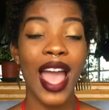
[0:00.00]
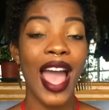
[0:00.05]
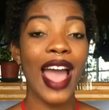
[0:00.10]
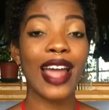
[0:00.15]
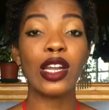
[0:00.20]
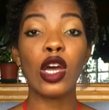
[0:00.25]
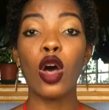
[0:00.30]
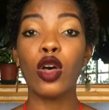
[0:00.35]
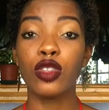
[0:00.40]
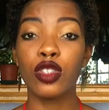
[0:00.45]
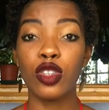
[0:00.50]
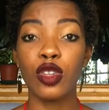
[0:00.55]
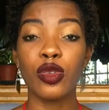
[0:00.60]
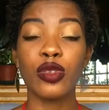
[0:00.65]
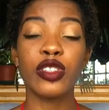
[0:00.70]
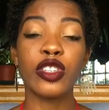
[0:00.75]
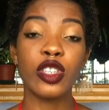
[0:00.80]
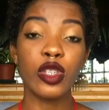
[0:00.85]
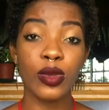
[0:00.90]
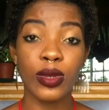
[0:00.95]
and also
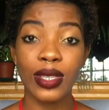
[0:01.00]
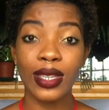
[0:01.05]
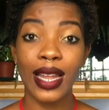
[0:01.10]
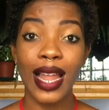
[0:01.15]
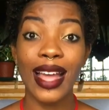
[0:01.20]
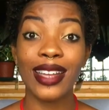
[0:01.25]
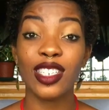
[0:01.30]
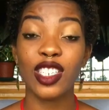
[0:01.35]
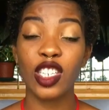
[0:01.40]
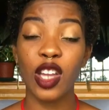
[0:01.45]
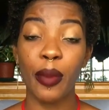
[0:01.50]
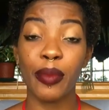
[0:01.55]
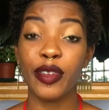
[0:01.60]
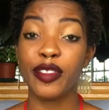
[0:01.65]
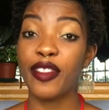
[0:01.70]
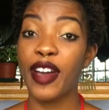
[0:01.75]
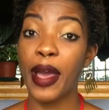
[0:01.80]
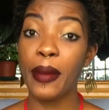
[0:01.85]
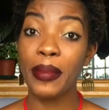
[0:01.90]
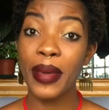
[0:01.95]
to utilize
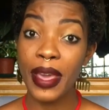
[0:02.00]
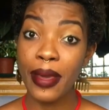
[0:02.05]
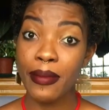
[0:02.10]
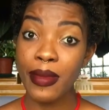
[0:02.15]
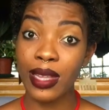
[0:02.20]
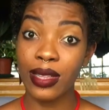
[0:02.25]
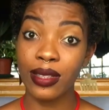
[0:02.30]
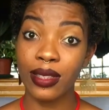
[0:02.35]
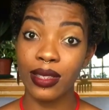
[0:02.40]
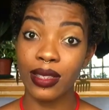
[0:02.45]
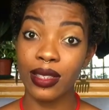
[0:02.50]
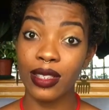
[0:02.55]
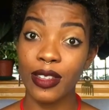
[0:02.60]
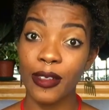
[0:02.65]
Shopify payments.